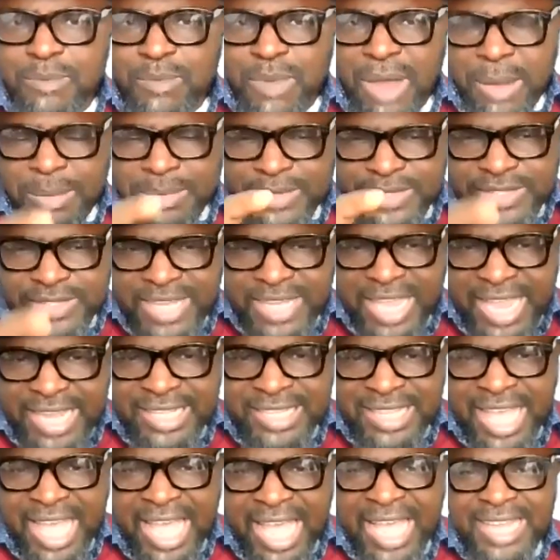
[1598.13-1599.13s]
But I'm
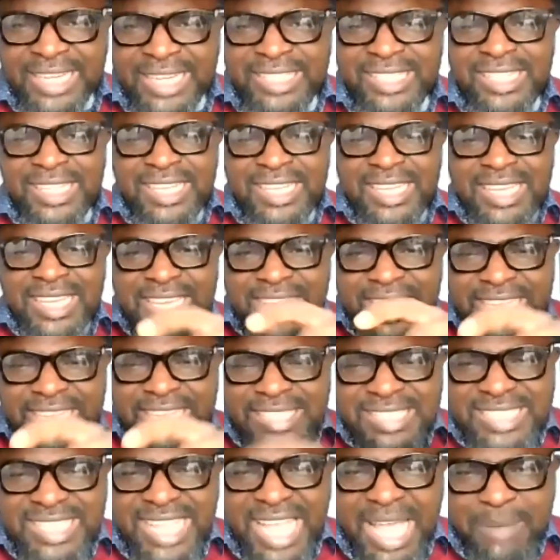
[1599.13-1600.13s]
saying that
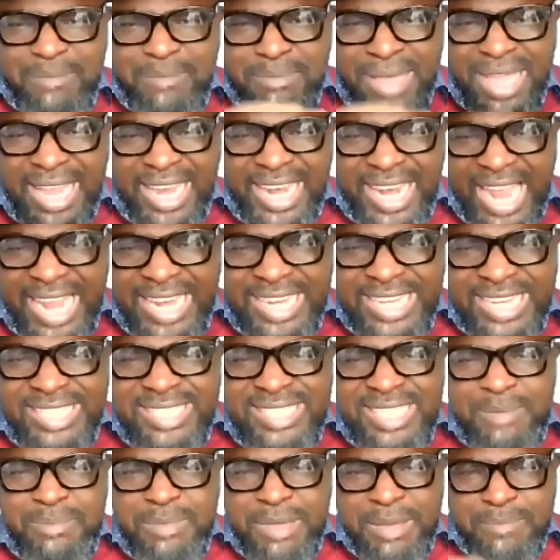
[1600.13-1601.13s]
is there
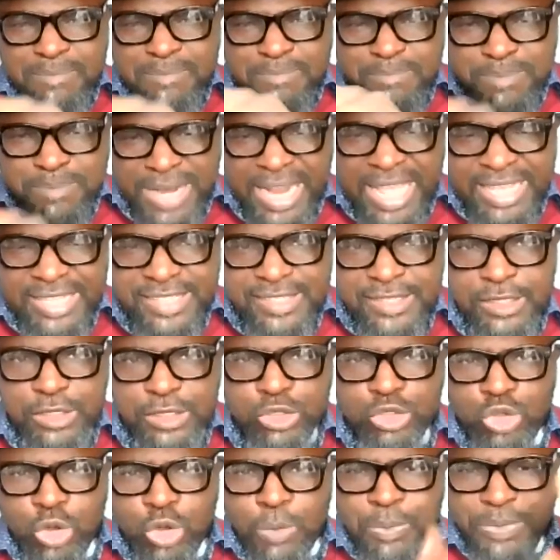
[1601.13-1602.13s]
mechanism in
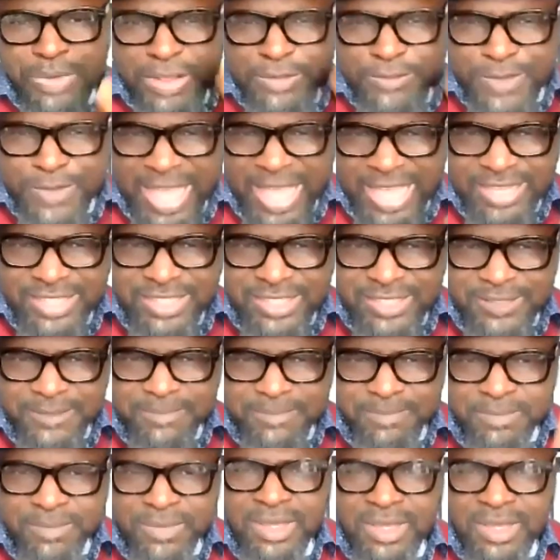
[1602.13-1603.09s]
place to prevent?